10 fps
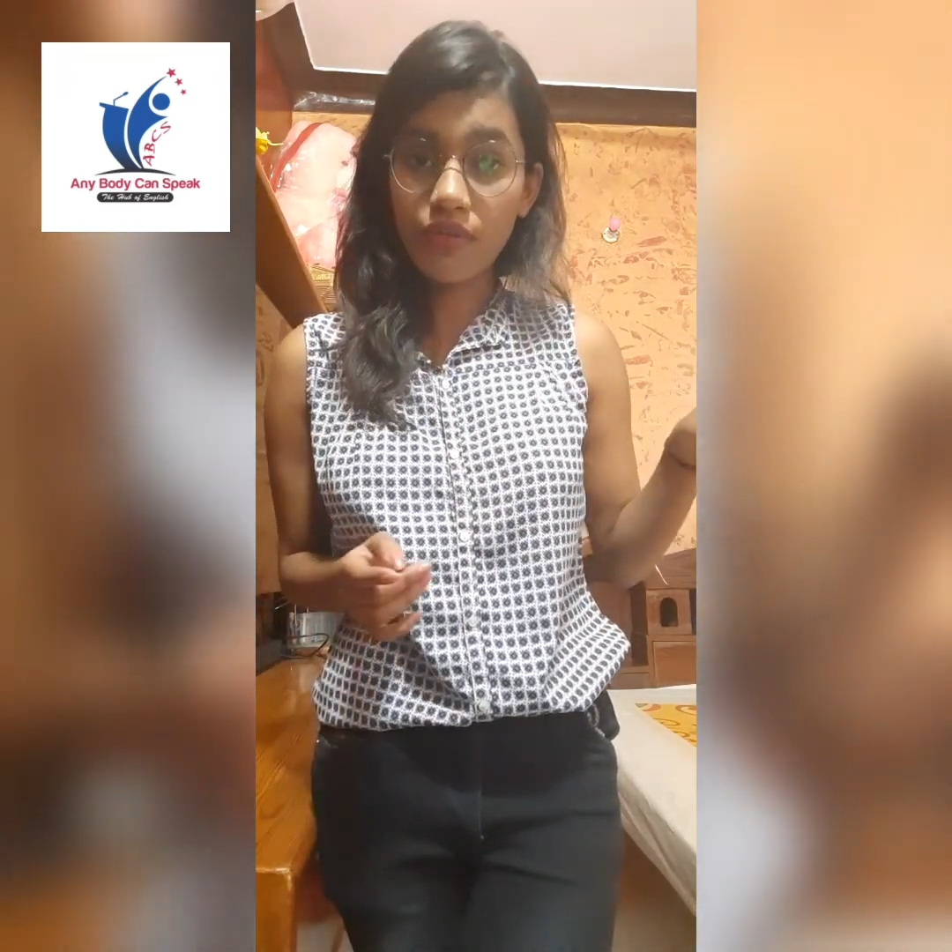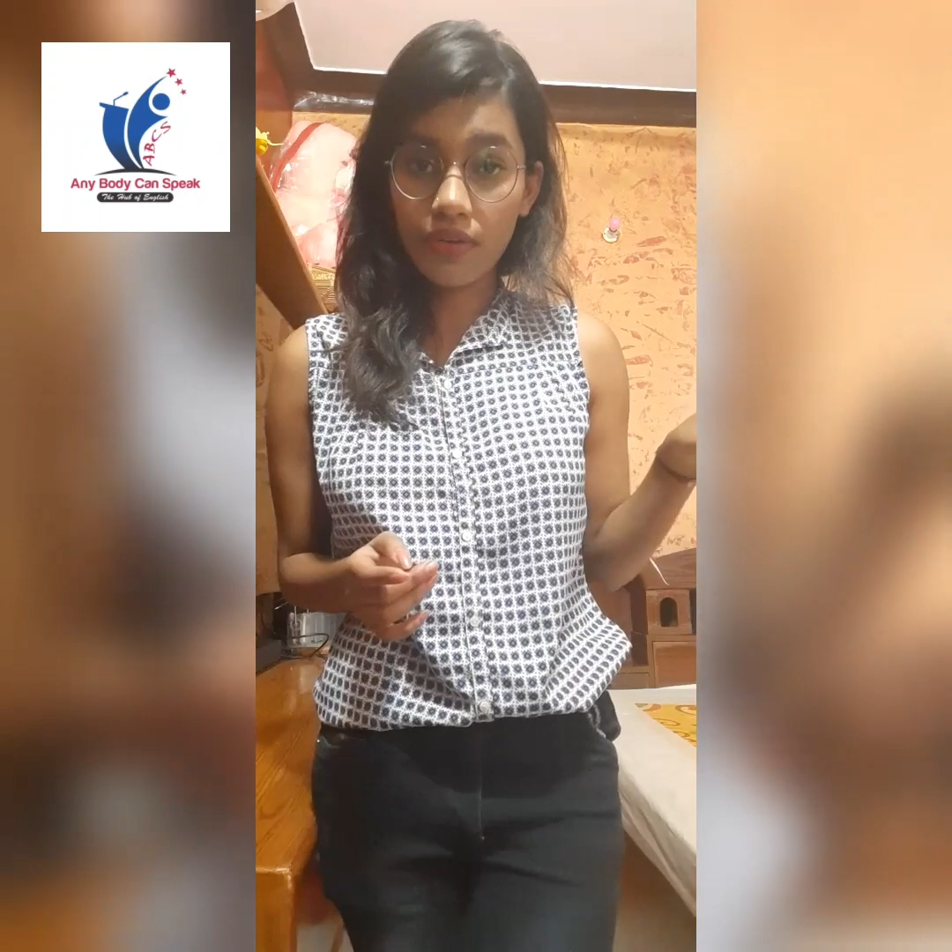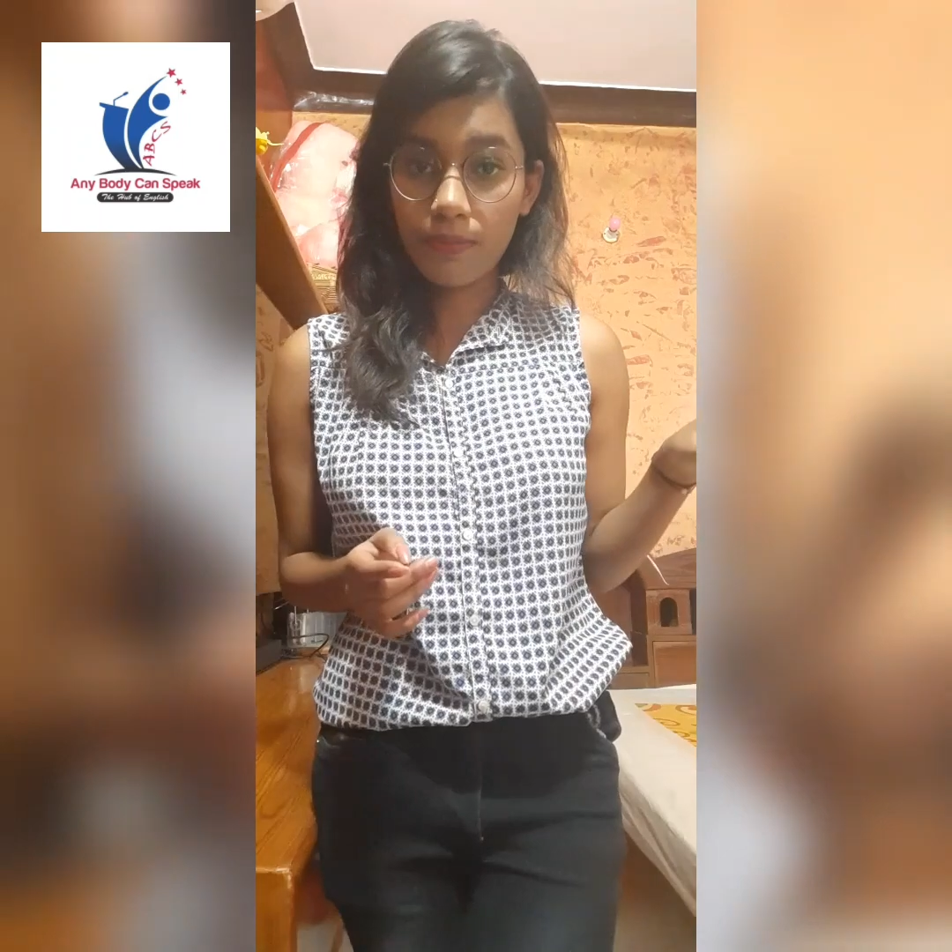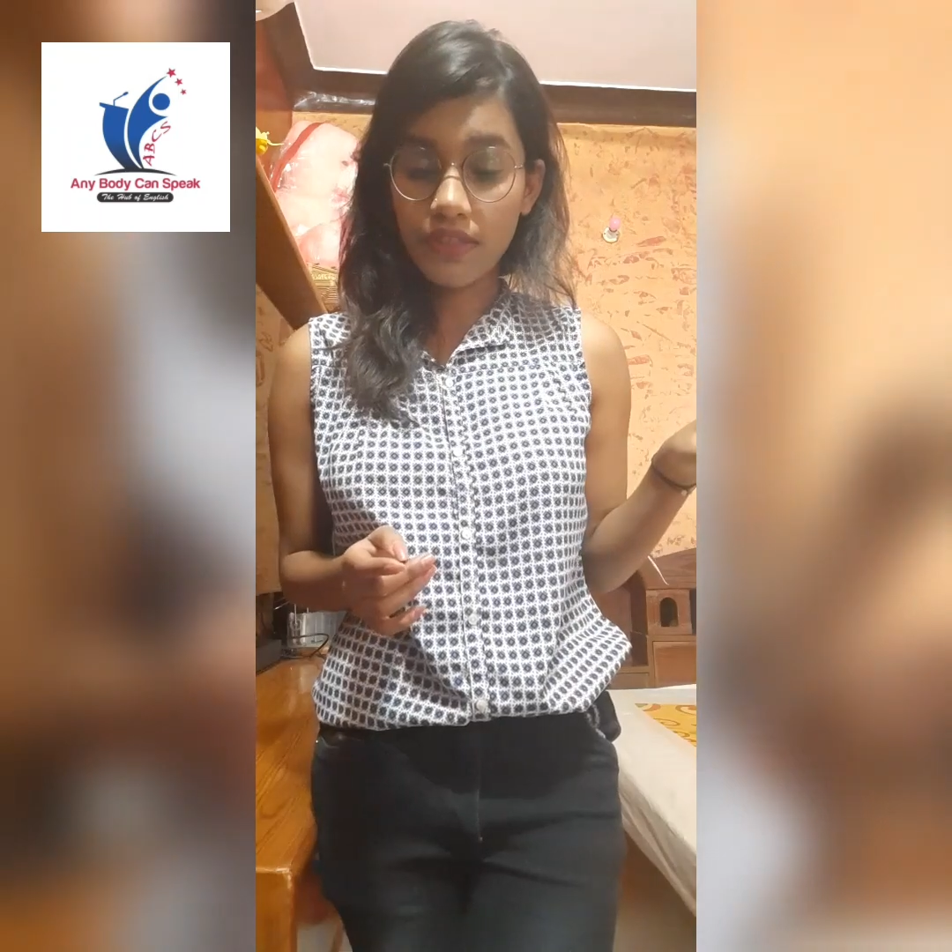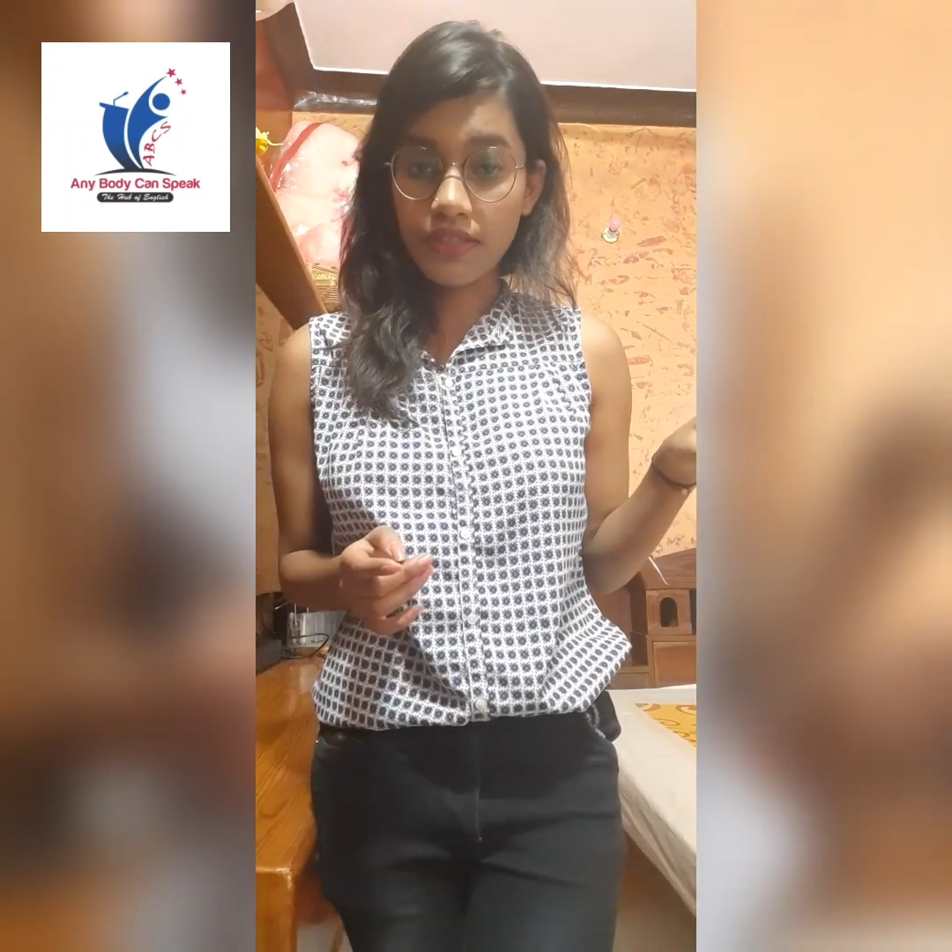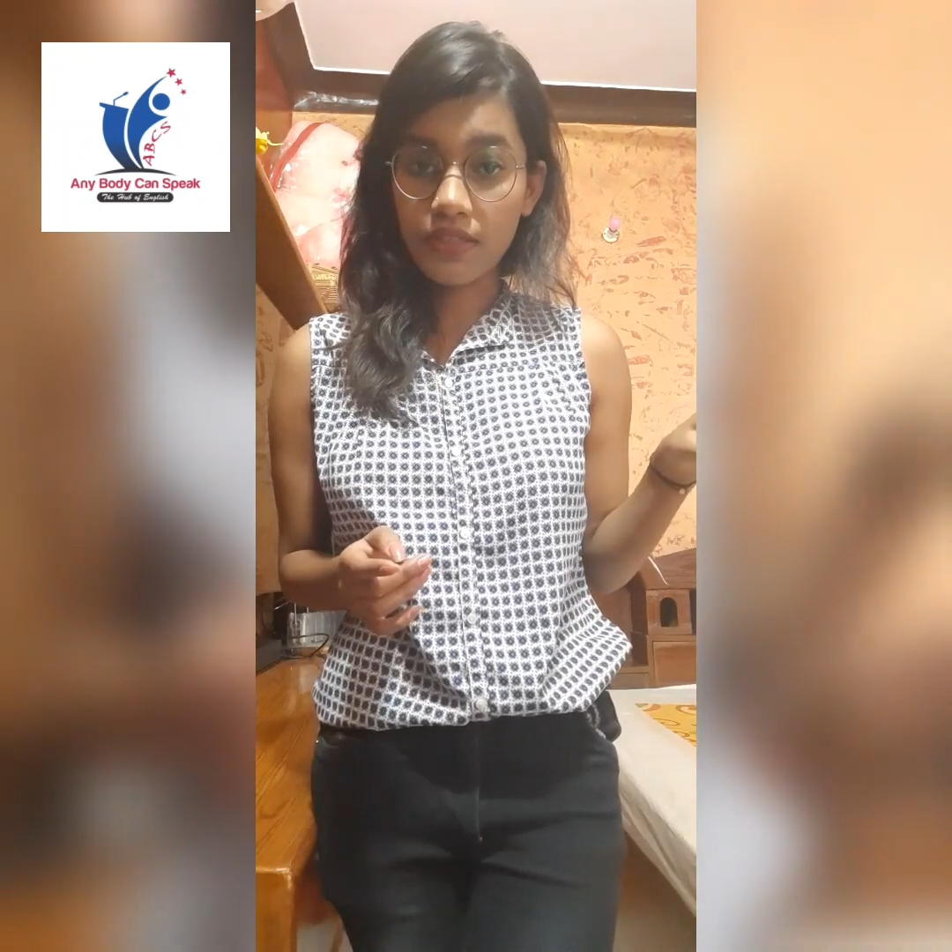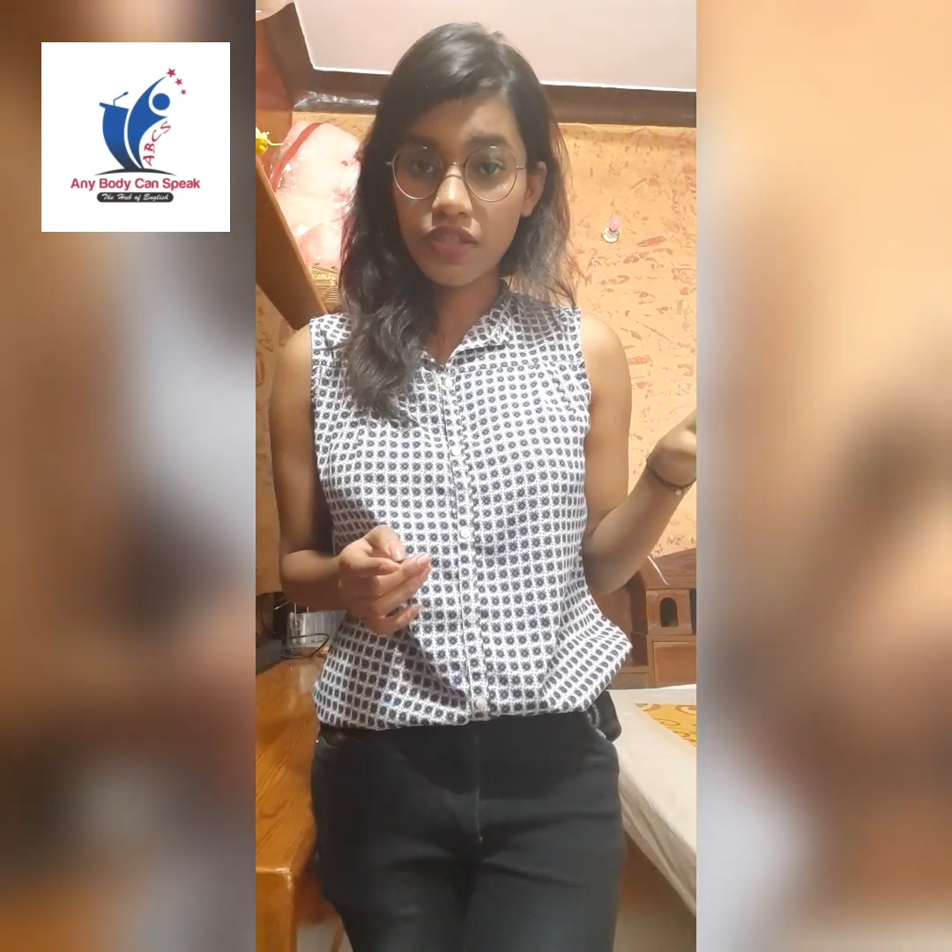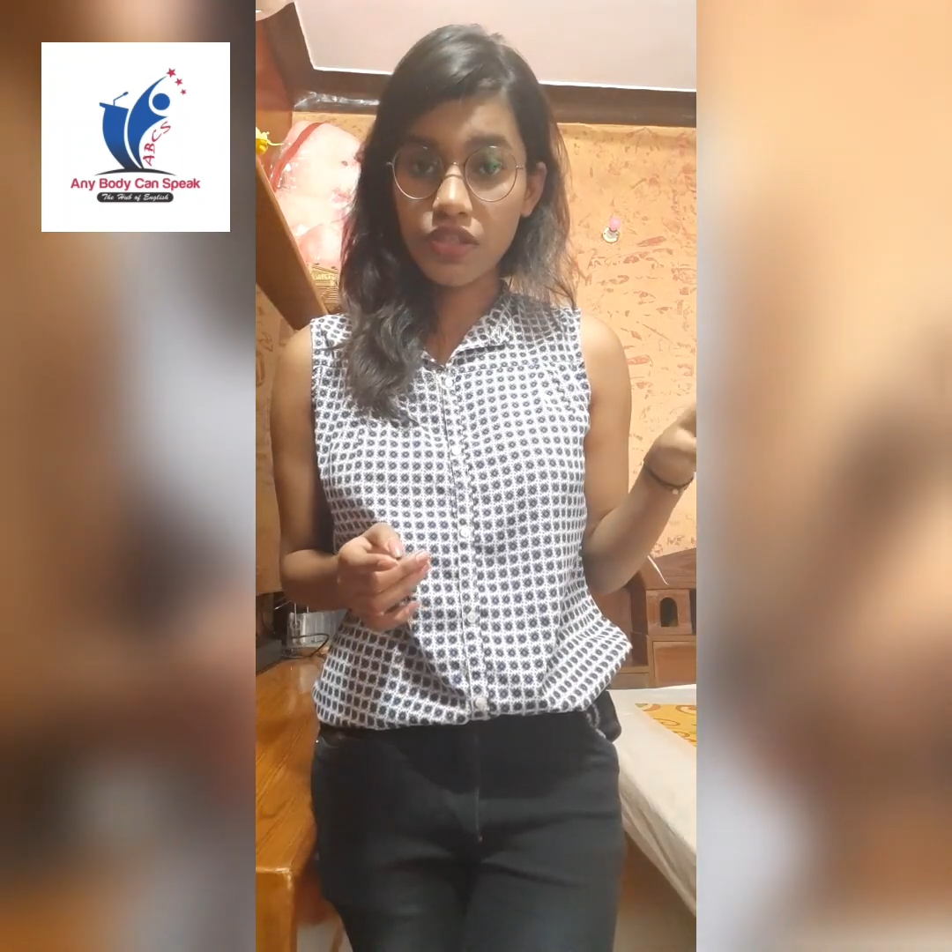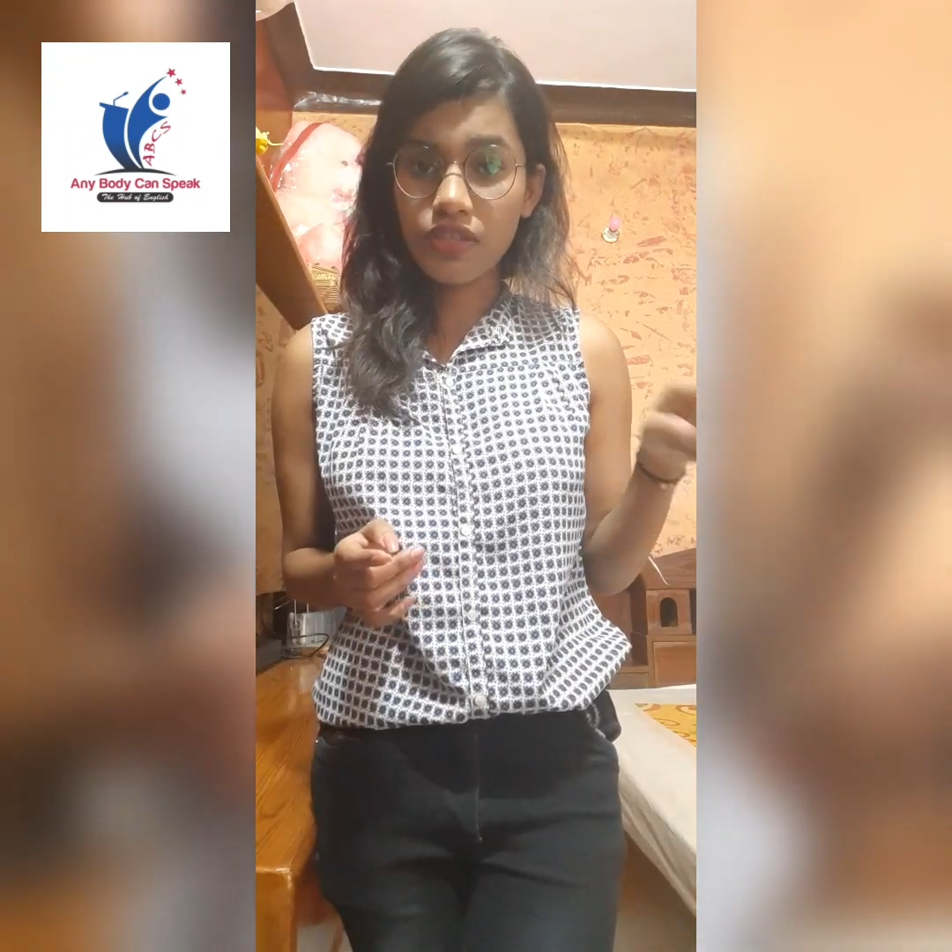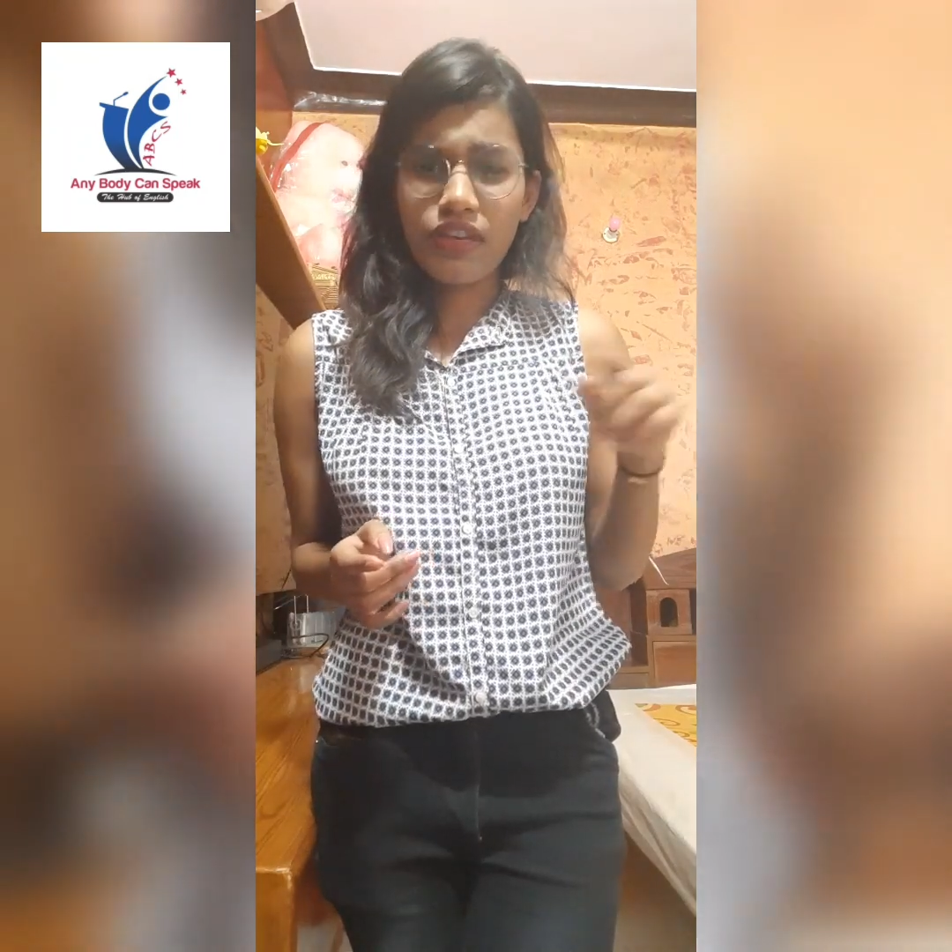our presentation.